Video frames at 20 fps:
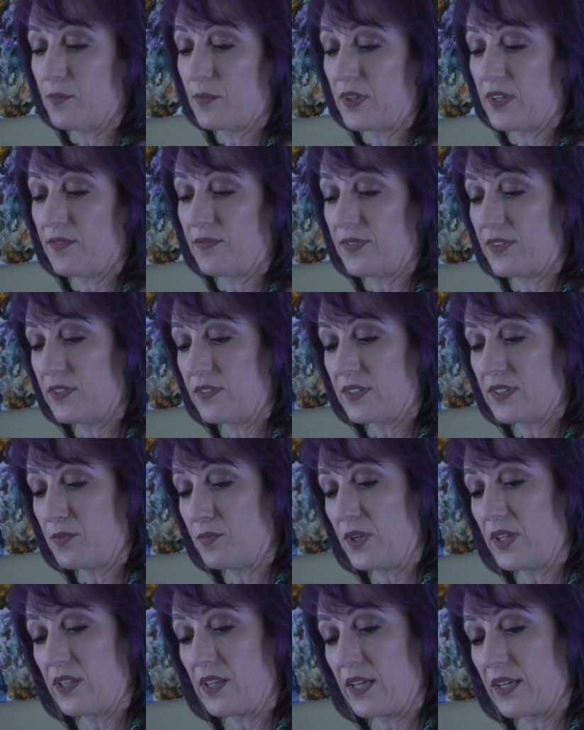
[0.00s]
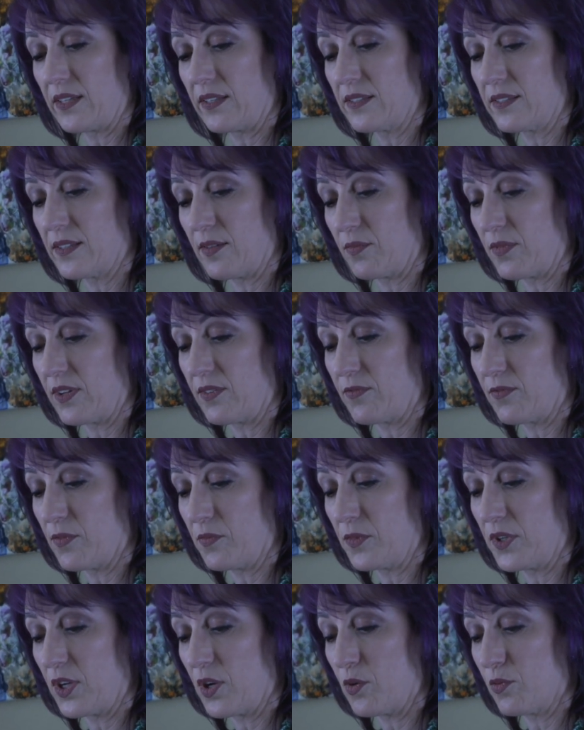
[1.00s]
but it feels to me like it's something
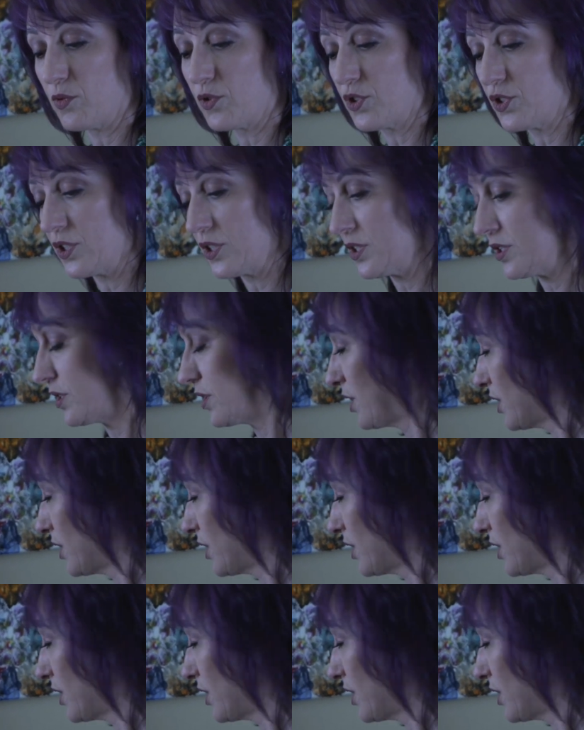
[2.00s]
from the ocean.